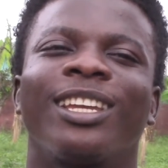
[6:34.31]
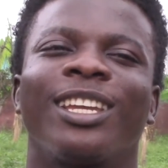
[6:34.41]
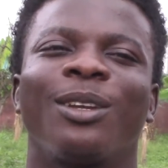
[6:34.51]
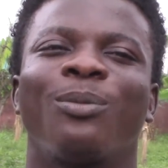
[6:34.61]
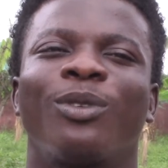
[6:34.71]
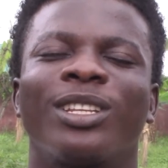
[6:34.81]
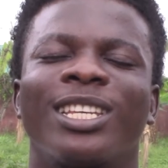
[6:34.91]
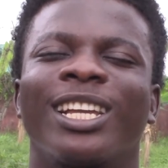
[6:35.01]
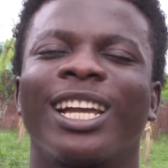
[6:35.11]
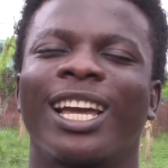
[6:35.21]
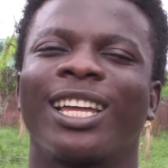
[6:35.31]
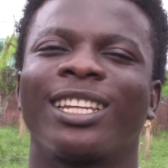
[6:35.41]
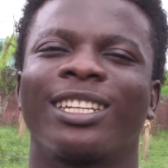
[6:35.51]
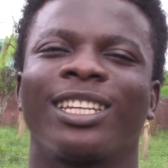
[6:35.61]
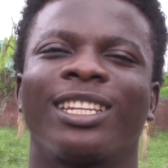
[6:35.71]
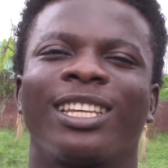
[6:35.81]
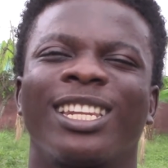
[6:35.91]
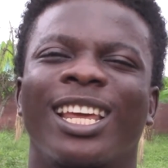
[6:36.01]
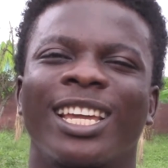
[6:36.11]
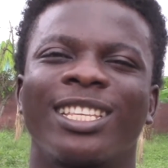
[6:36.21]
he brought a gun in the
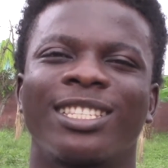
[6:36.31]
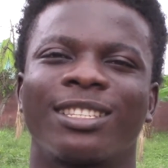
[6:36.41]
night